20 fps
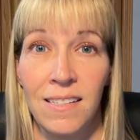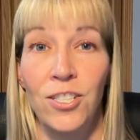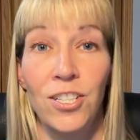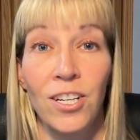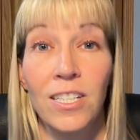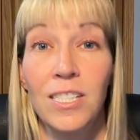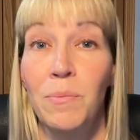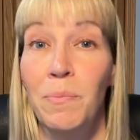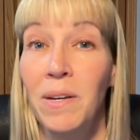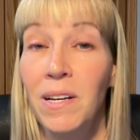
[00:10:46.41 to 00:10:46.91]

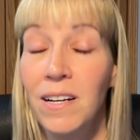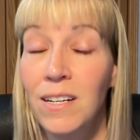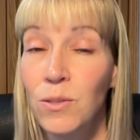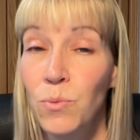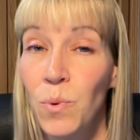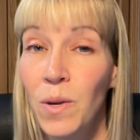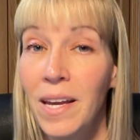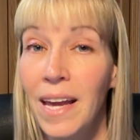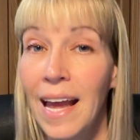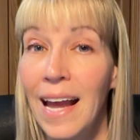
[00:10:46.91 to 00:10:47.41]
Just because
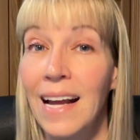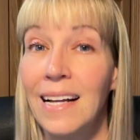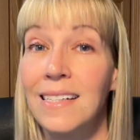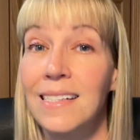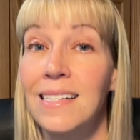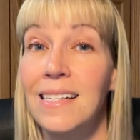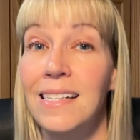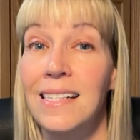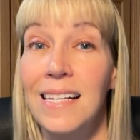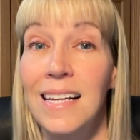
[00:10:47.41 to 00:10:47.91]
we can't
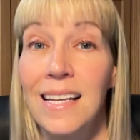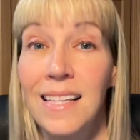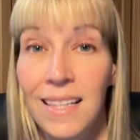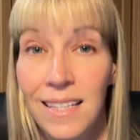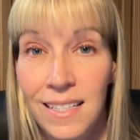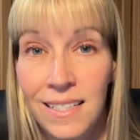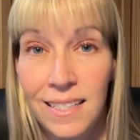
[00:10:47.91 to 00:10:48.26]
see the